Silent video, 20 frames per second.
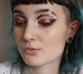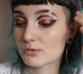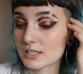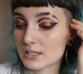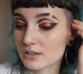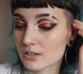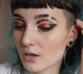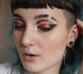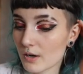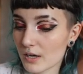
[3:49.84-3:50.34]
to
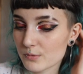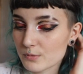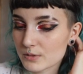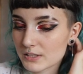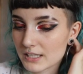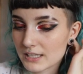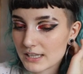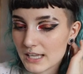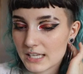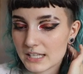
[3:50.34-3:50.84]
read though. I
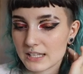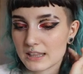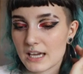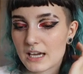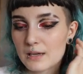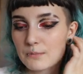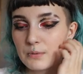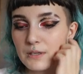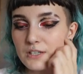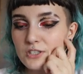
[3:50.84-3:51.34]
really like
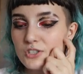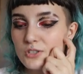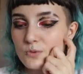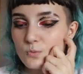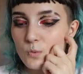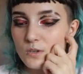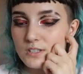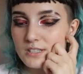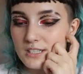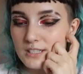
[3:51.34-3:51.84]
that, but I
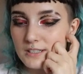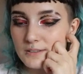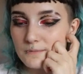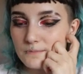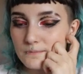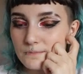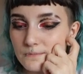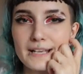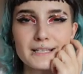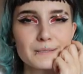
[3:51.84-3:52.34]
just wasn't
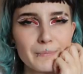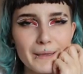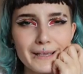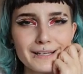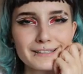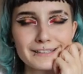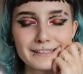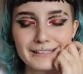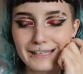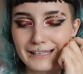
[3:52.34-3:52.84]

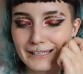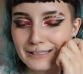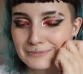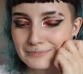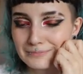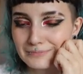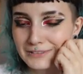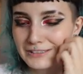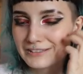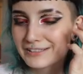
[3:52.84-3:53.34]
expecting it,
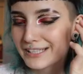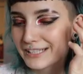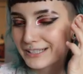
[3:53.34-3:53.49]
you